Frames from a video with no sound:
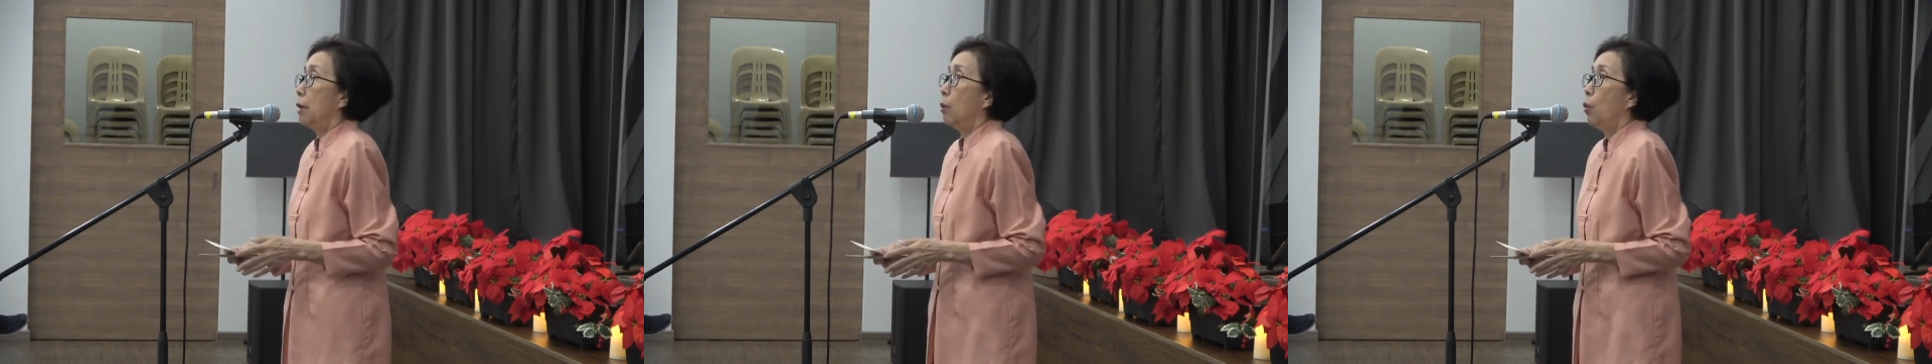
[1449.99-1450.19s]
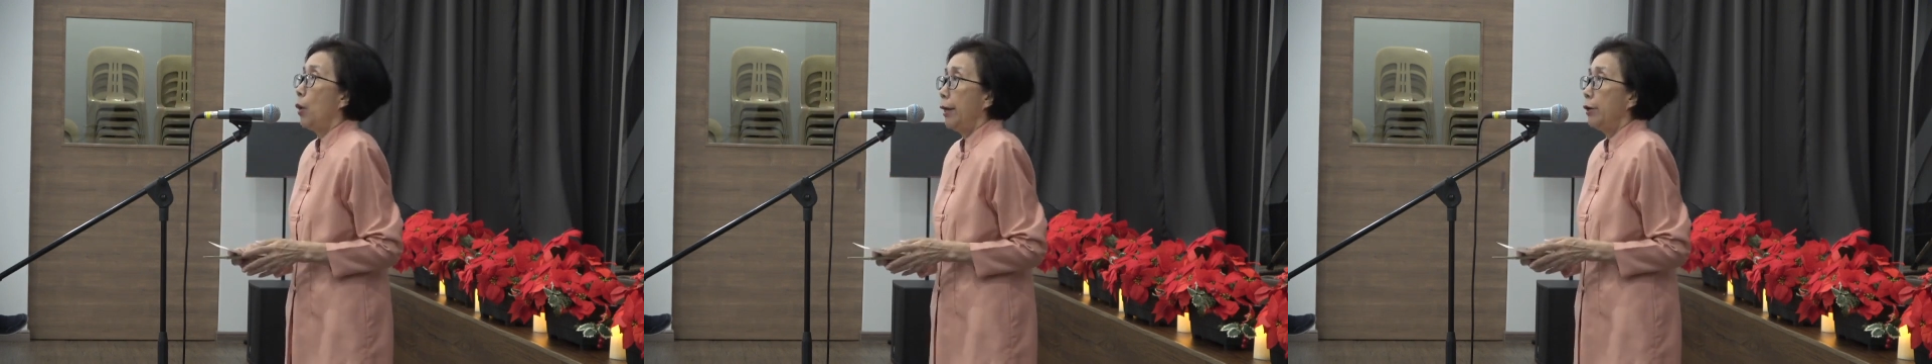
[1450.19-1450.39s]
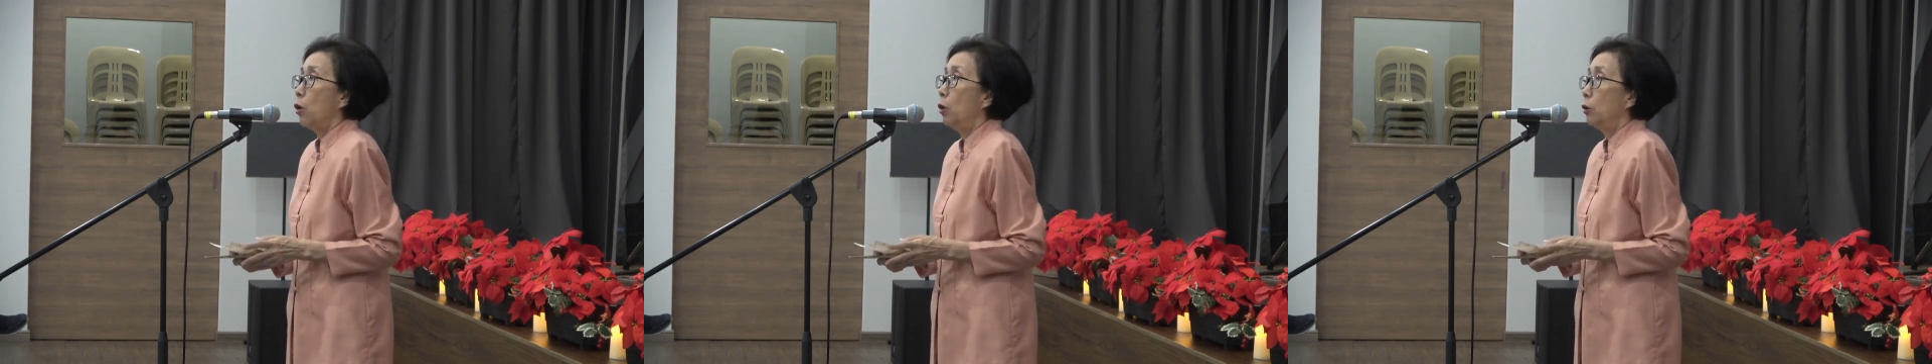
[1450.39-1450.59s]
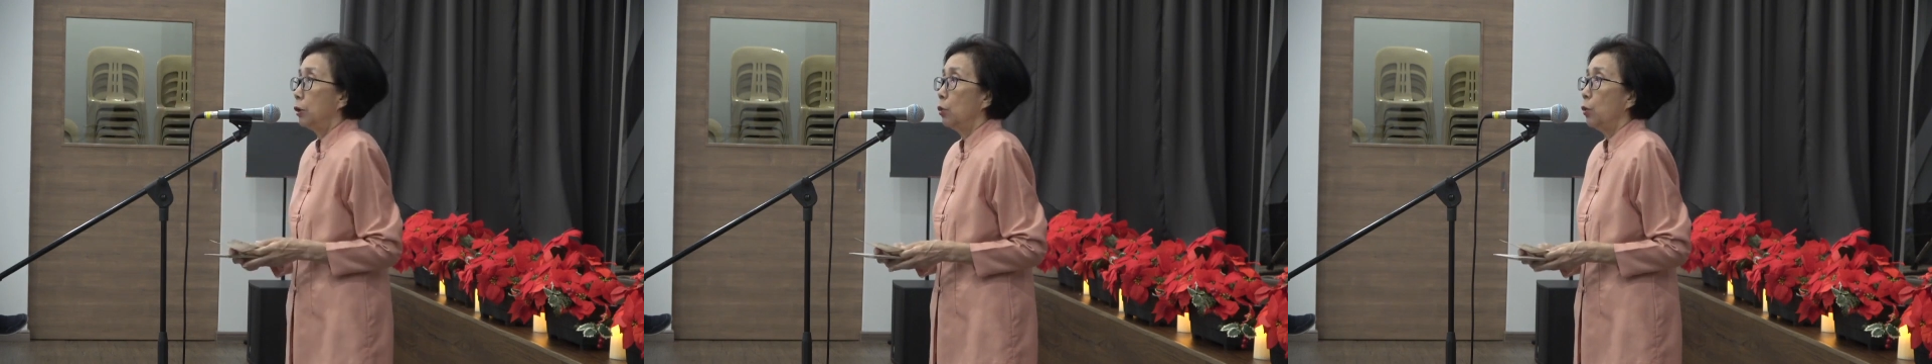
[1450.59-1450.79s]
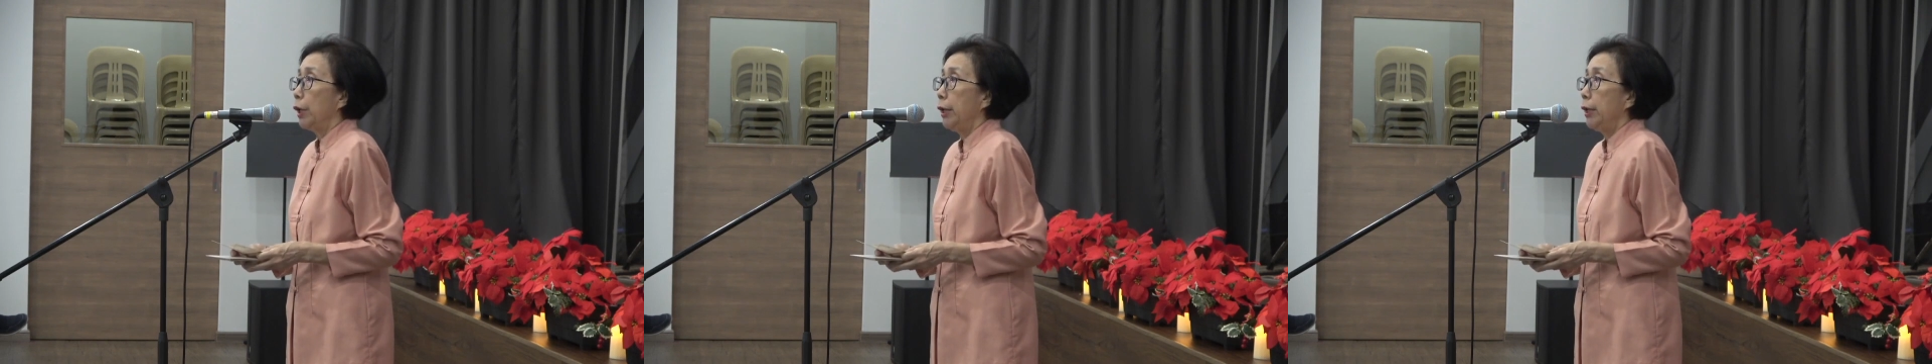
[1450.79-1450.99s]
went all the
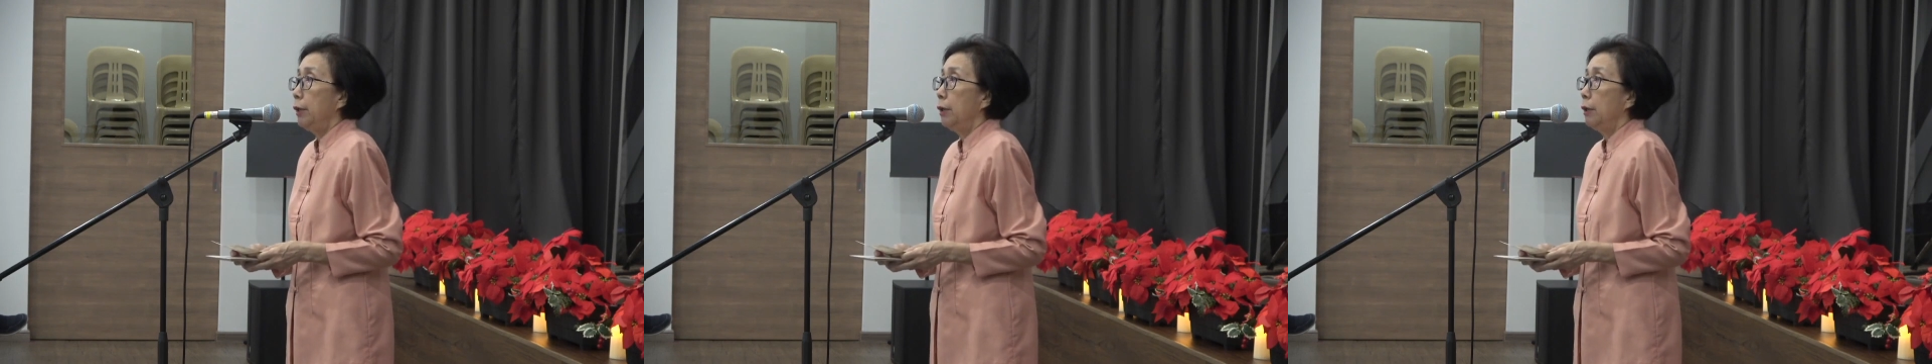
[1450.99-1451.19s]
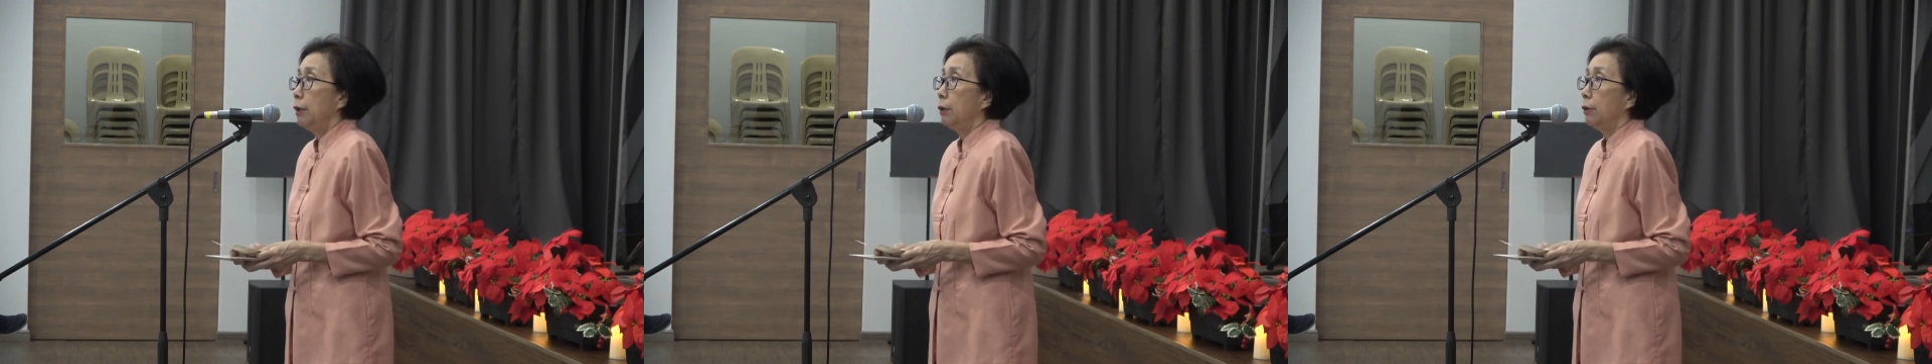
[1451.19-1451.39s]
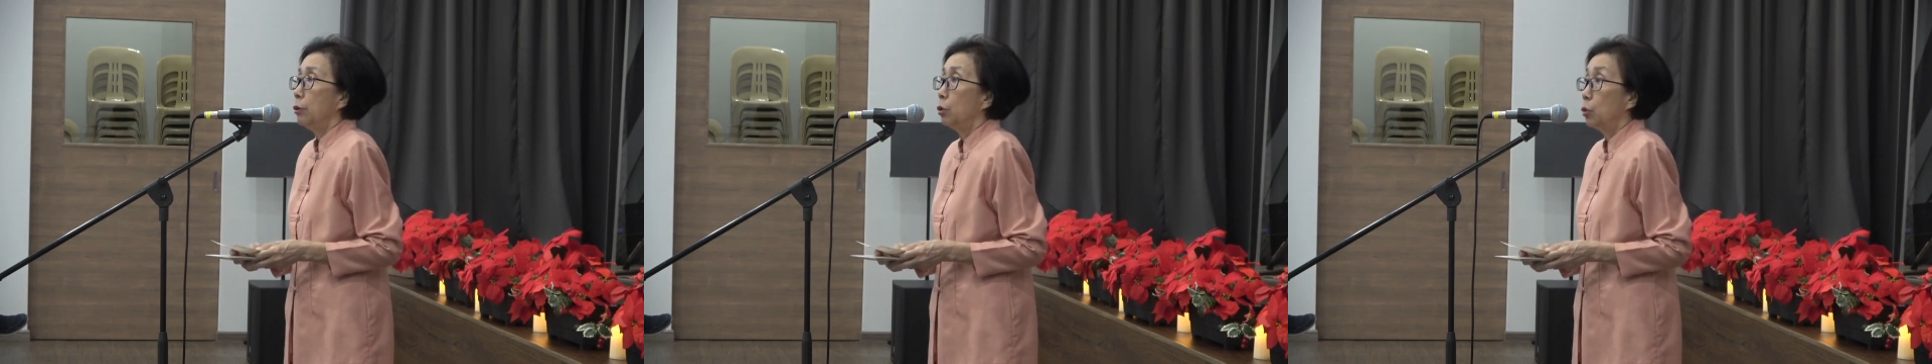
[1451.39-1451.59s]
way to